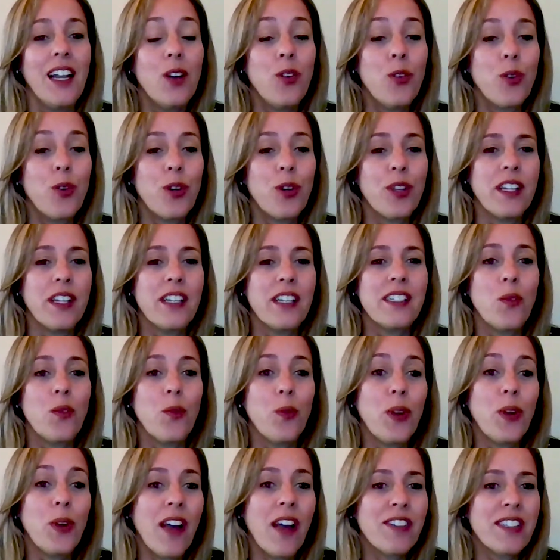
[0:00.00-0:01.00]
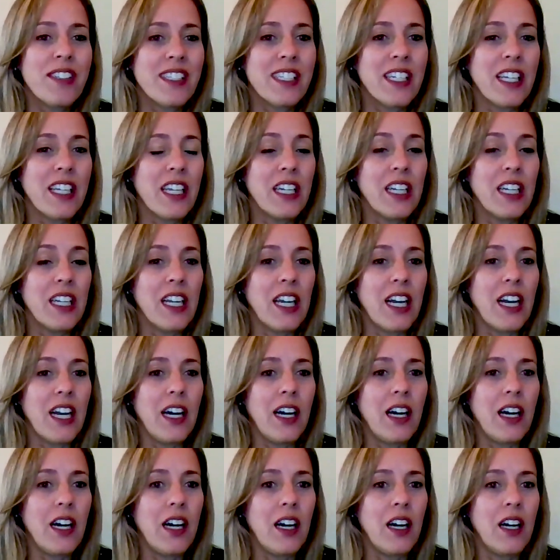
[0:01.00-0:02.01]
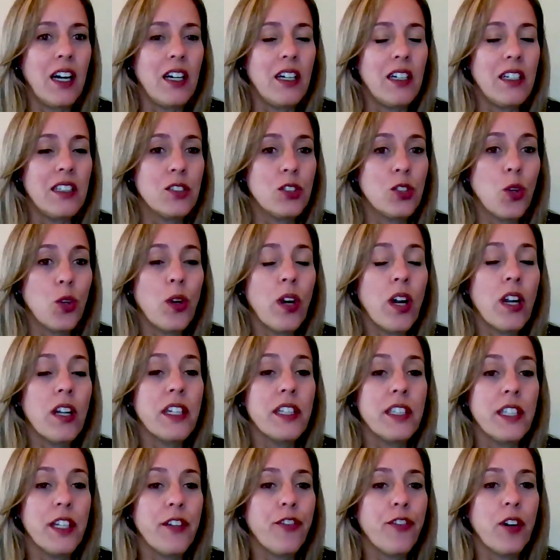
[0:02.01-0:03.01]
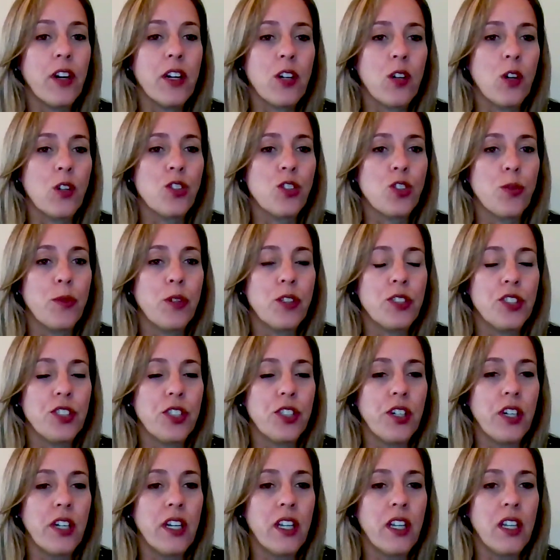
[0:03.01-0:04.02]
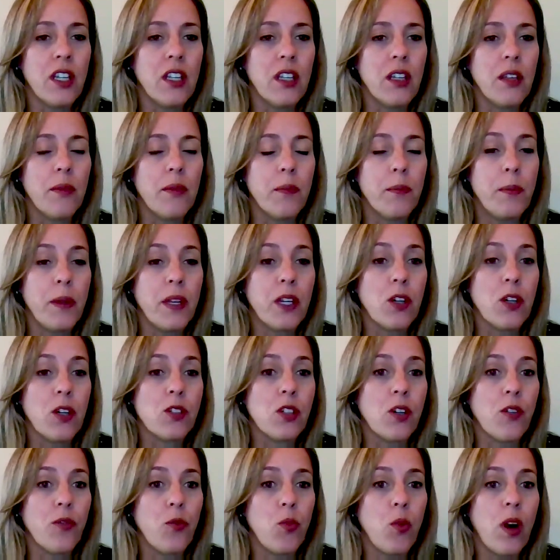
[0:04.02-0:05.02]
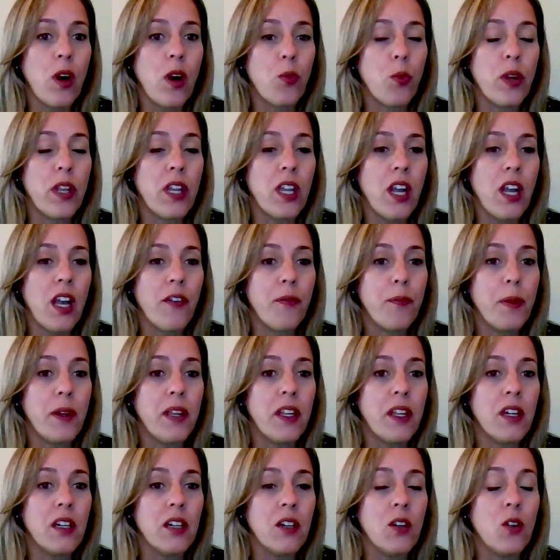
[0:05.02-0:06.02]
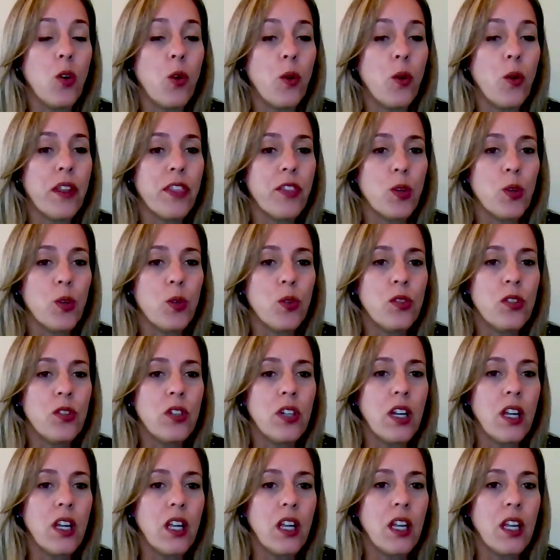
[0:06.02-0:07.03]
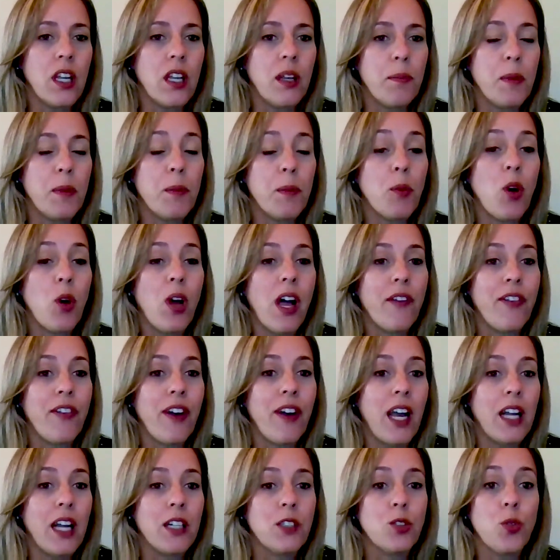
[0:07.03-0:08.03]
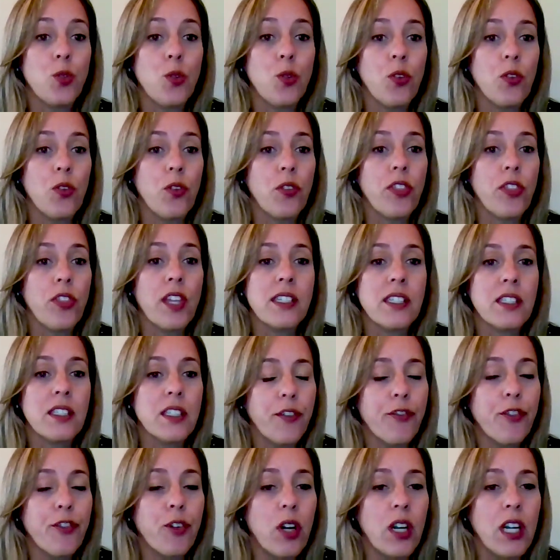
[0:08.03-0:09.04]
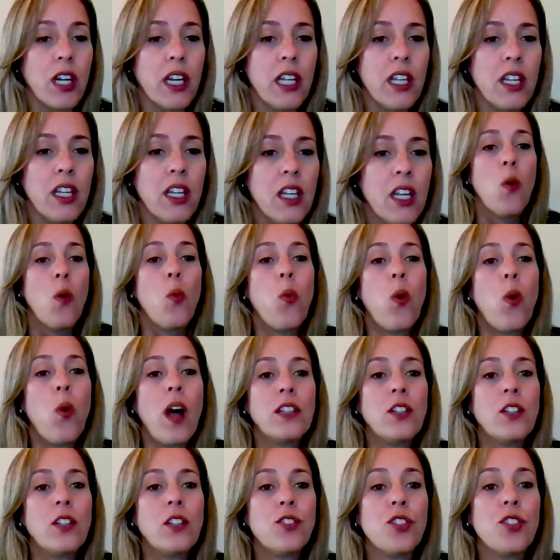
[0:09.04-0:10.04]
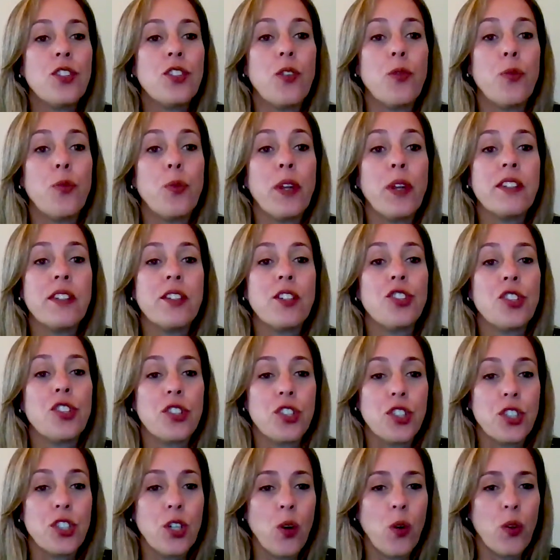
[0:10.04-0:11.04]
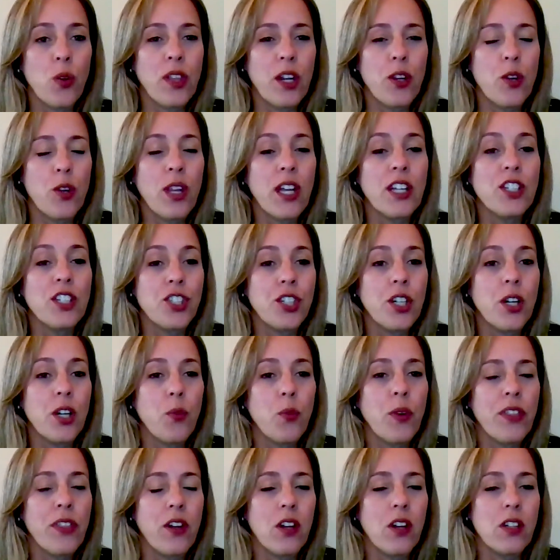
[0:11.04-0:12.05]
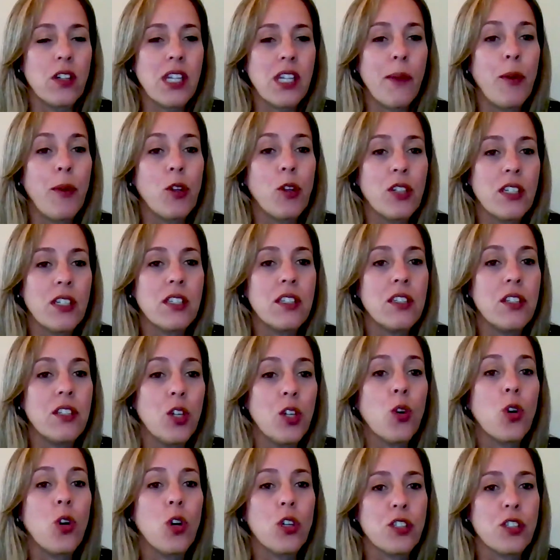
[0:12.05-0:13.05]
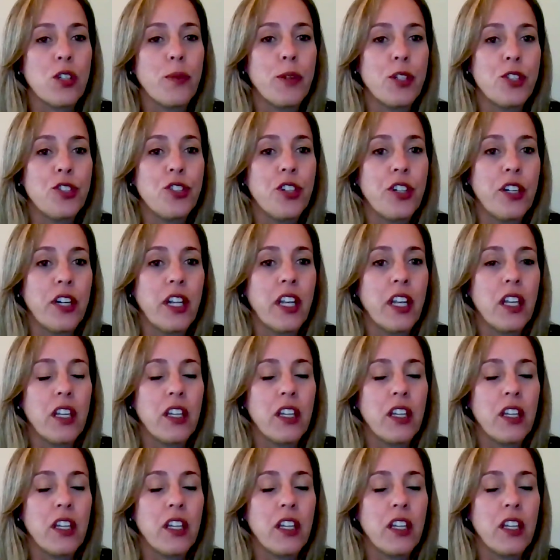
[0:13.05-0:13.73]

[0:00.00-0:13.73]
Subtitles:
Lourdes, we have seen a totally different customer journey because of what we have been going through. People have had to do things differently. What does your research show that you can share with us about this new customer journey?